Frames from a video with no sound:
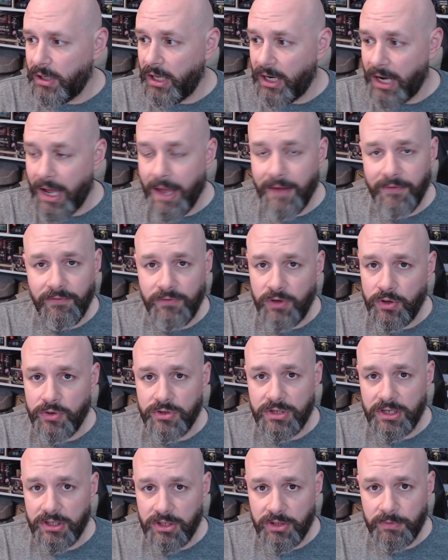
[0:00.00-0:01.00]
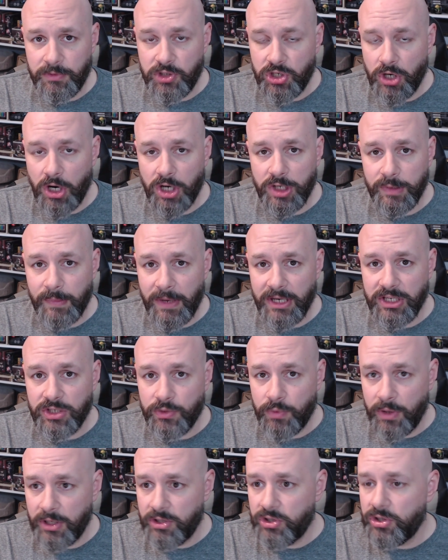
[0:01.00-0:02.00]
and I've used it to charge my
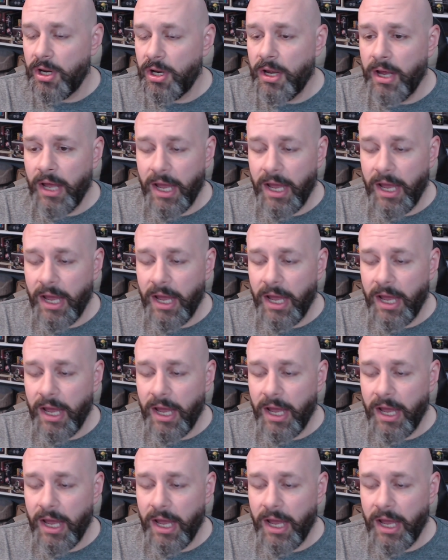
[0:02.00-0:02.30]
Switch